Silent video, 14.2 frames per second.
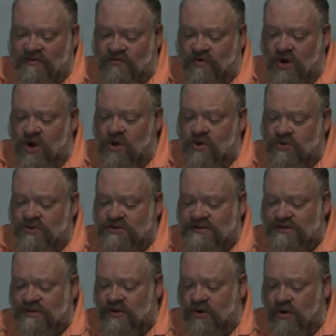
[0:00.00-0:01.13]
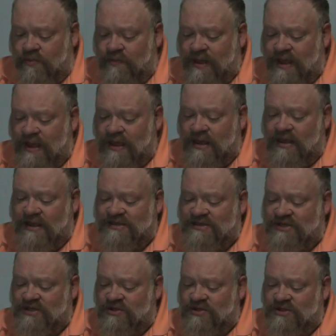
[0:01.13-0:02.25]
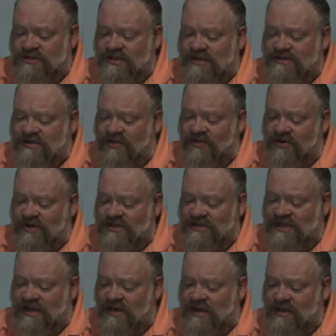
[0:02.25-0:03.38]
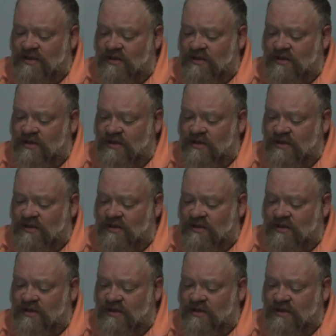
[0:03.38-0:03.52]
Rose or pink is used as the third Sunday